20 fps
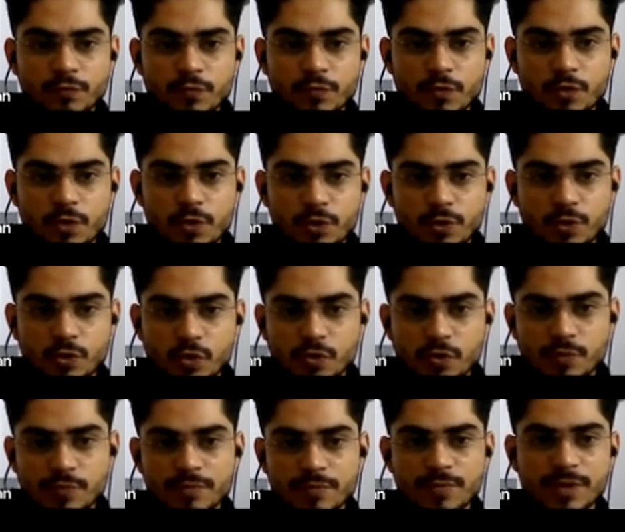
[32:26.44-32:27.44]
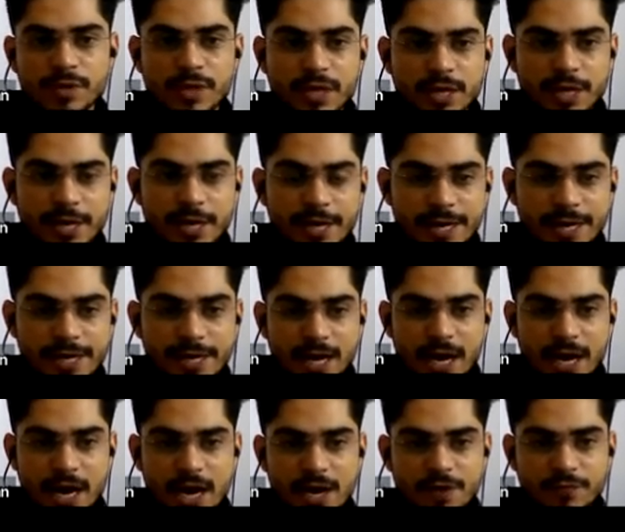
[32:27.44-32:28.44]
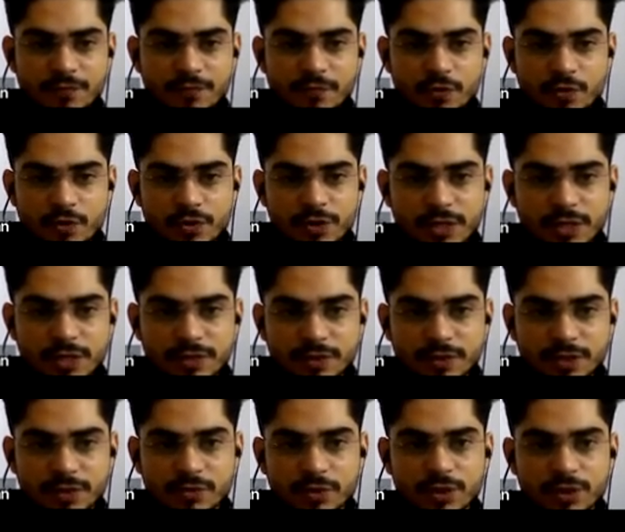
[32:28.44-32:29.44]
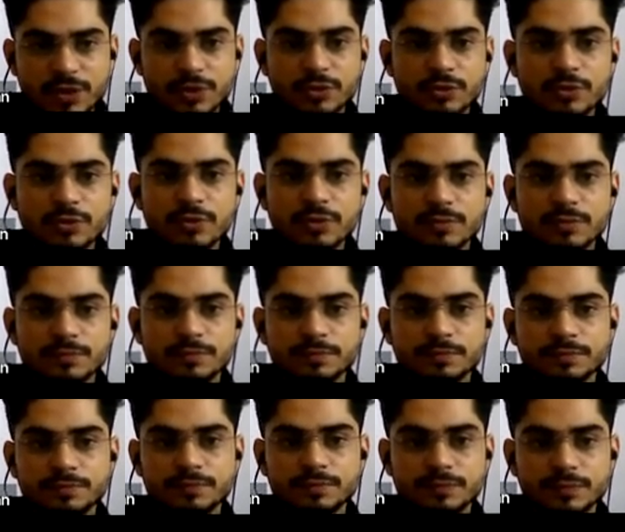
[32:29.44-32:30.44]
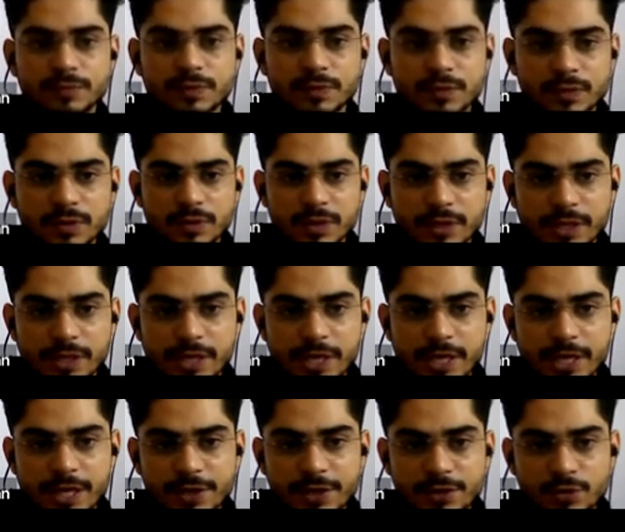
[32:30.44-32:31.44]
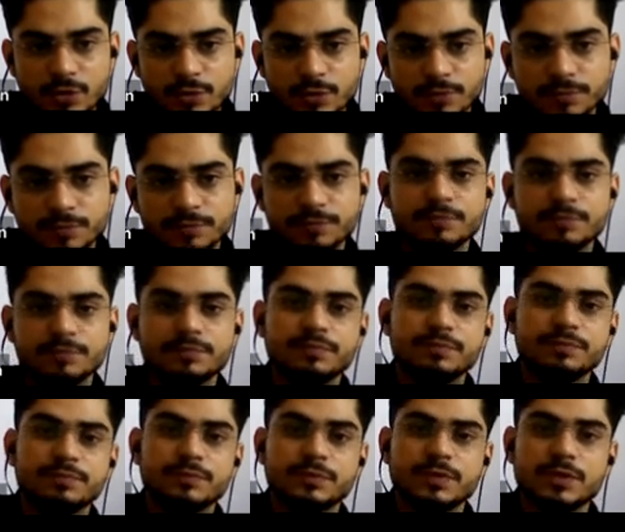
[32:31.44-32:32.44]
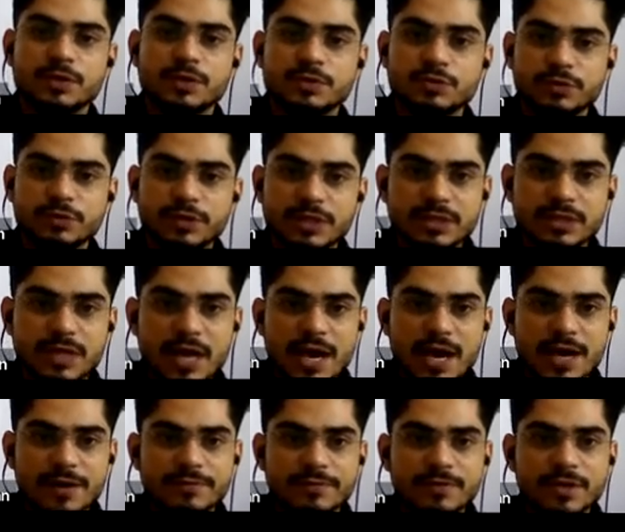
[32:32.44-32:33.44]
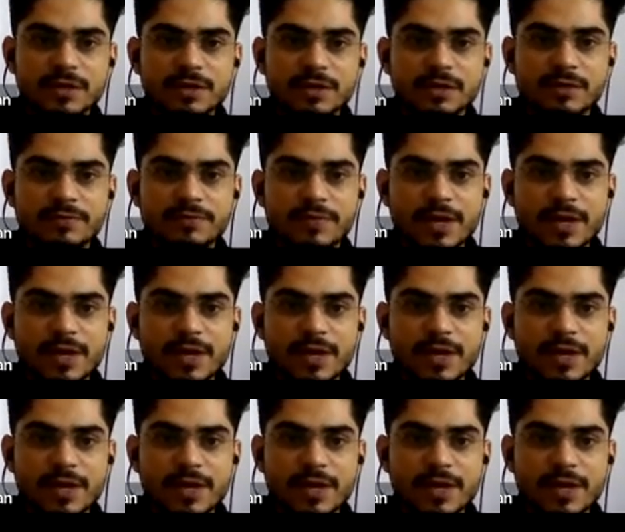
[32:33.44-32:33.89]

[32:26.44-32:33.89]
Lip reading: 4 ohm, and R4 is equal to 8 ohm. So this R1, the